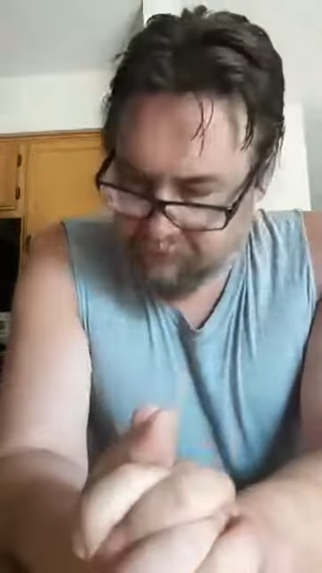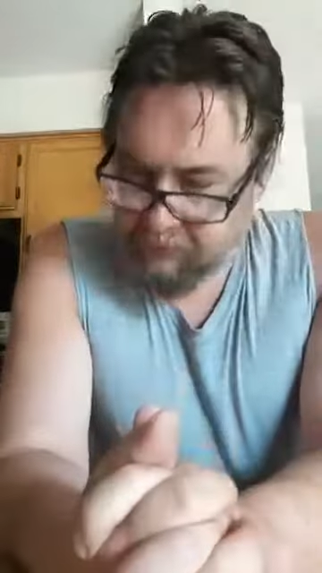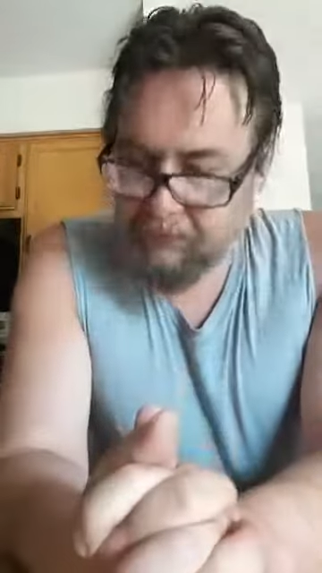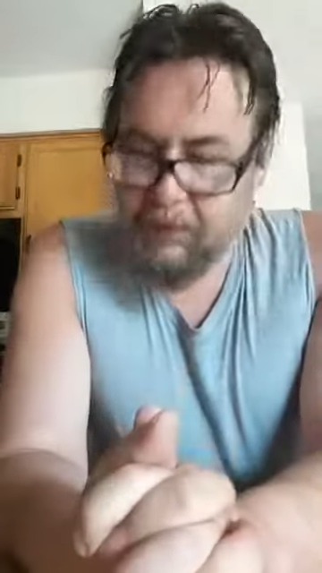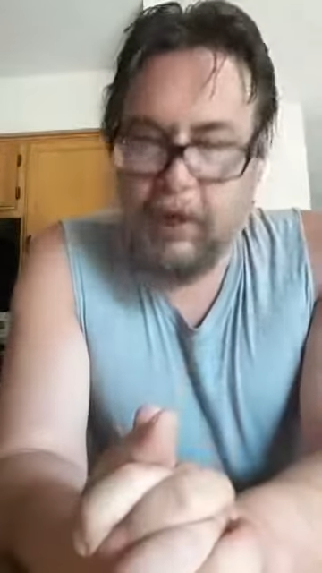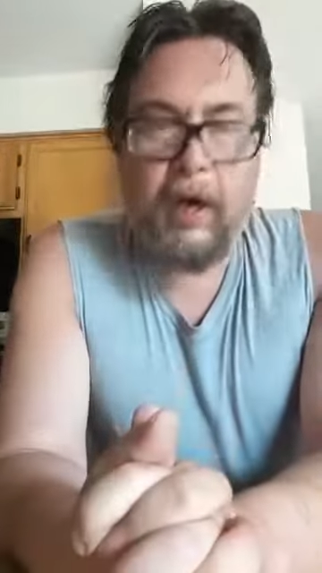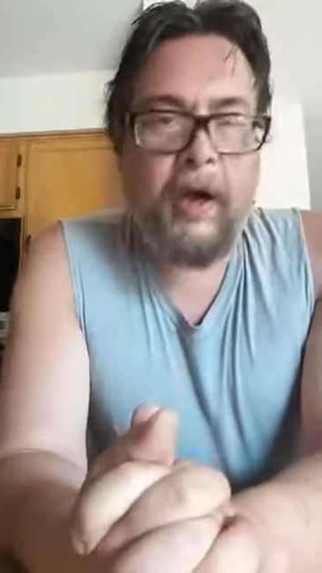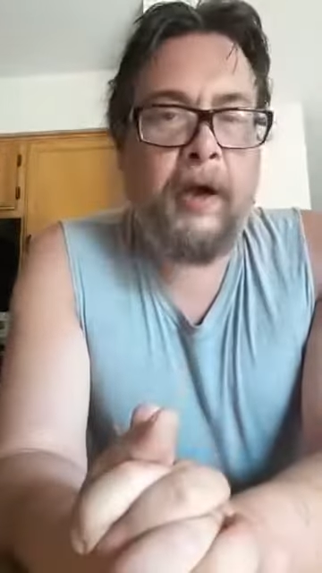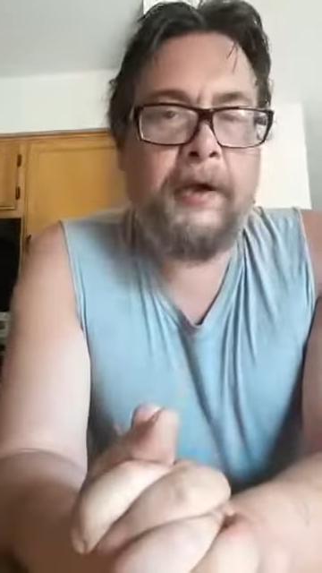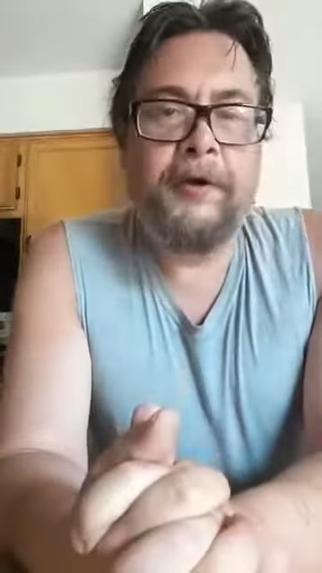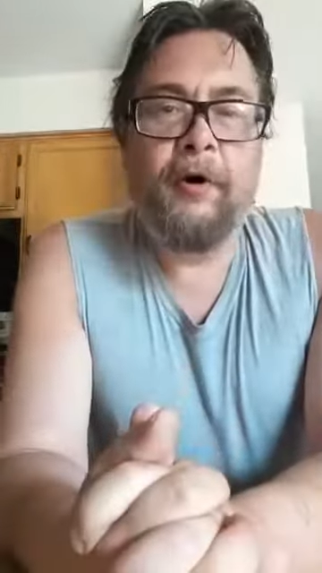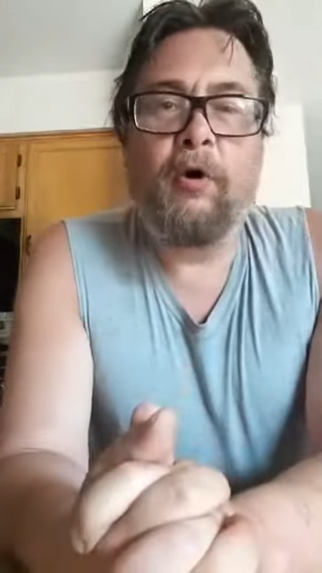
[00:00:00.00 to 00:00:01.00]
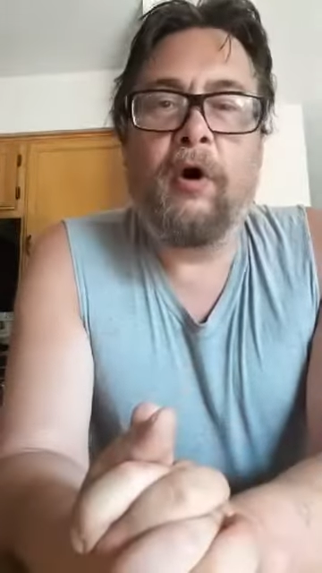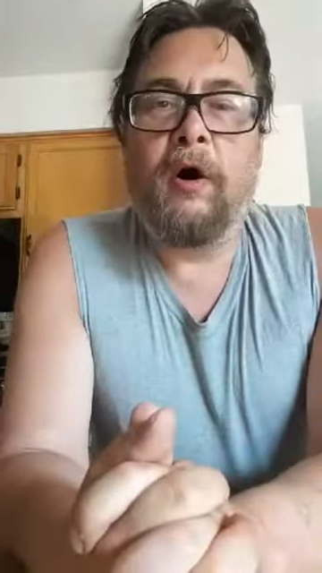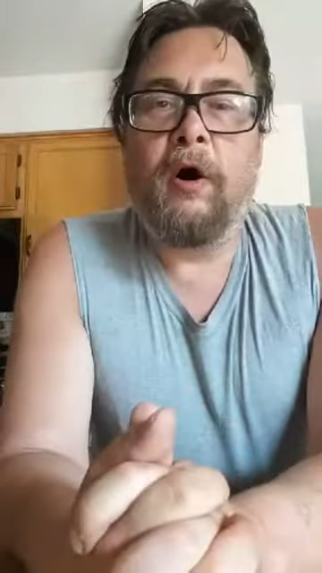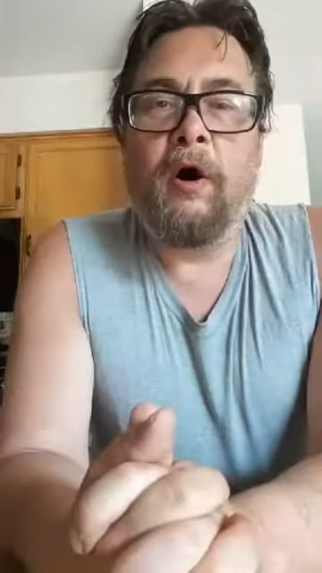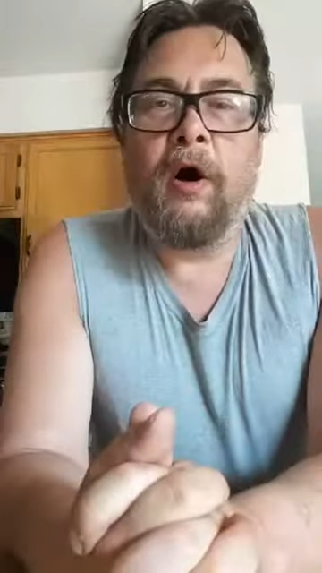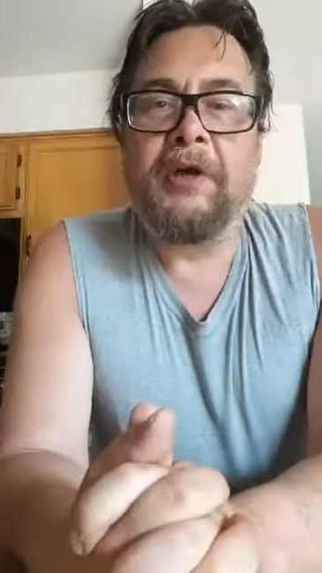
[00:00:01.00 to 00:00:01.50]
I know an
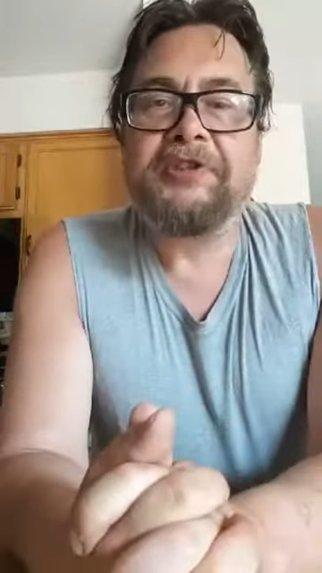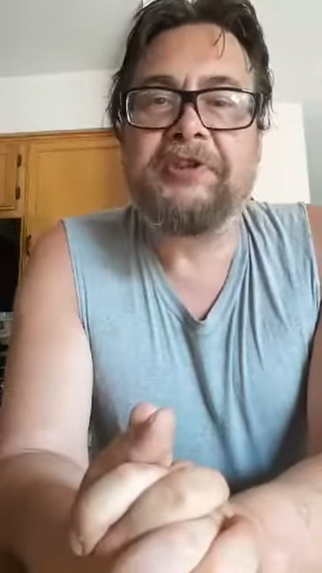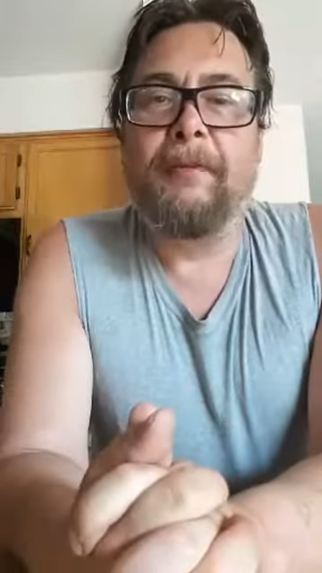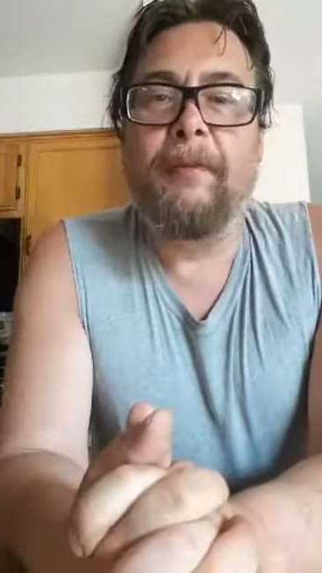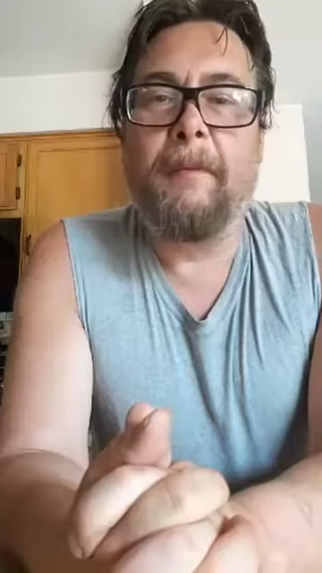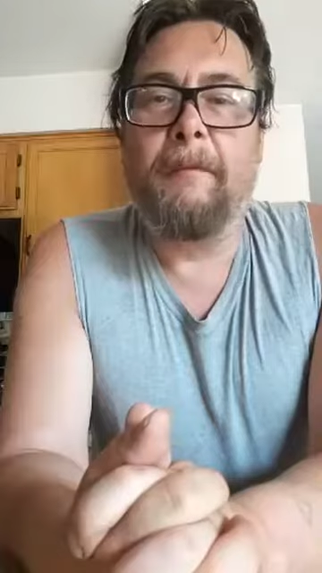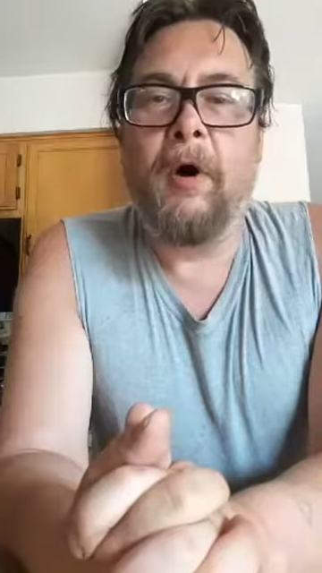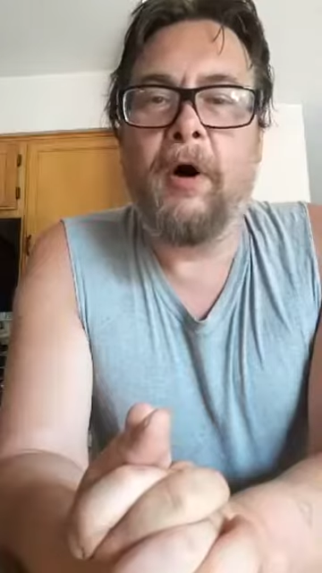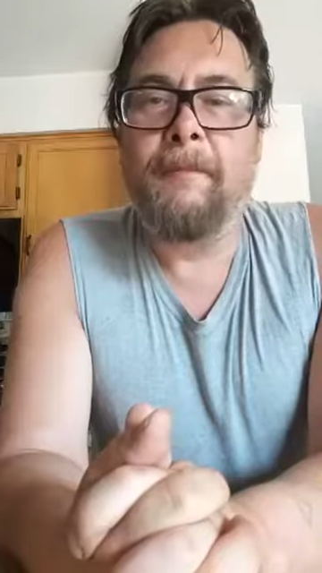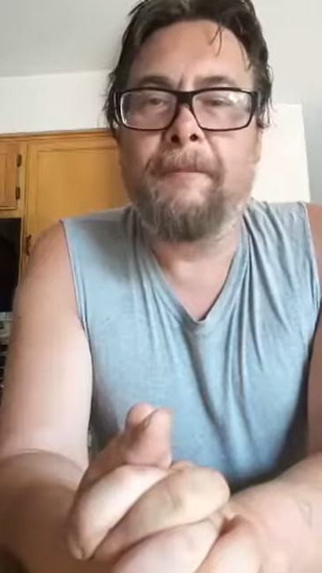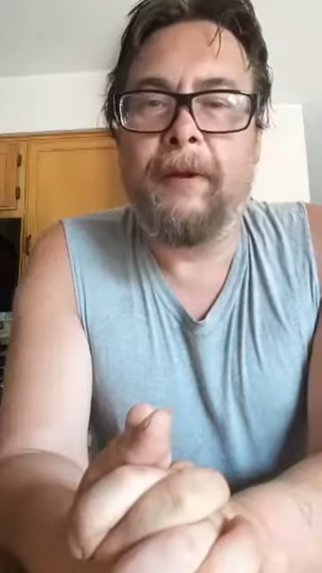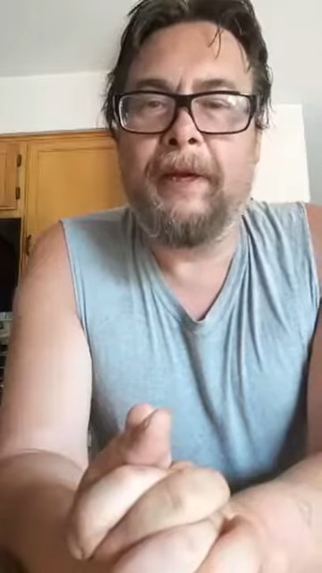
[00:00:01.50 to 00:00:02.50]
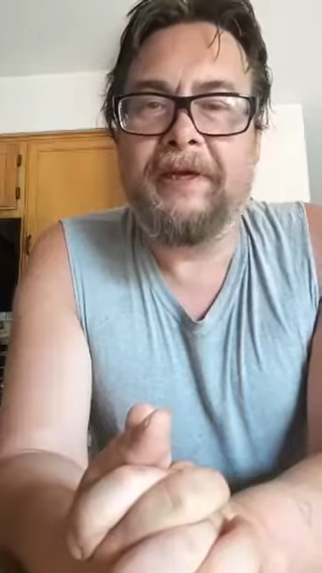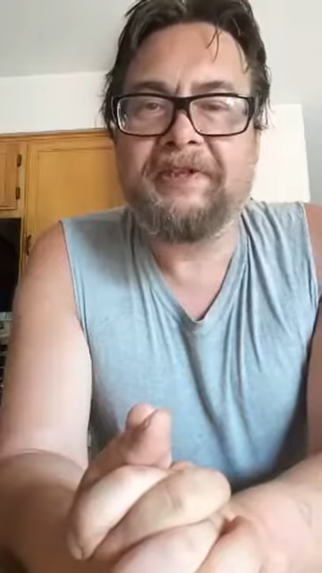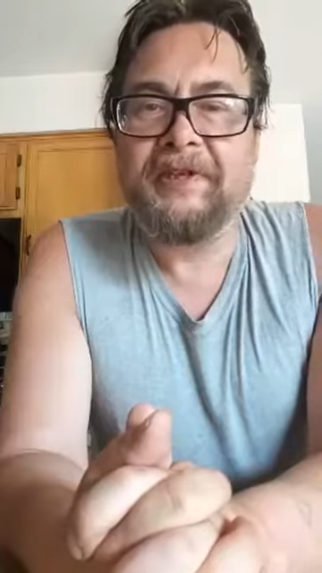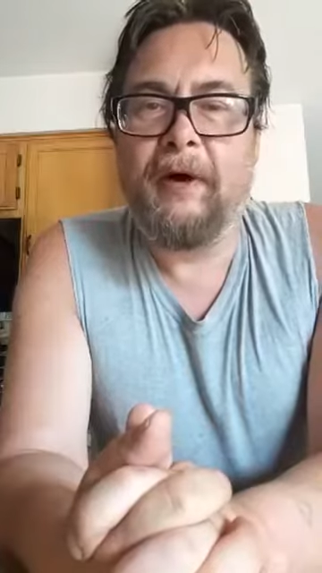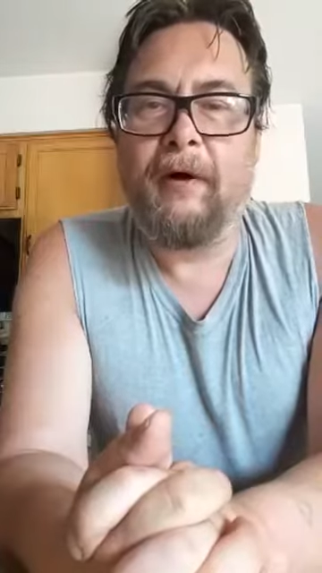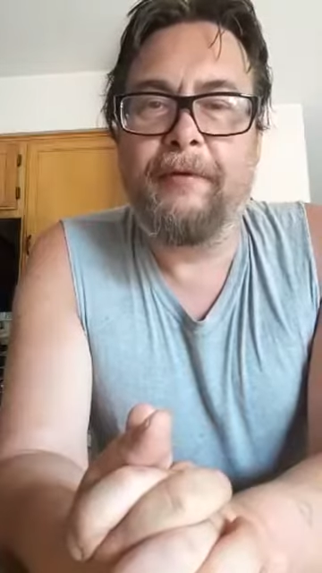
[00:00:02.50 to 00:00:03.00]
awesome Hmong place down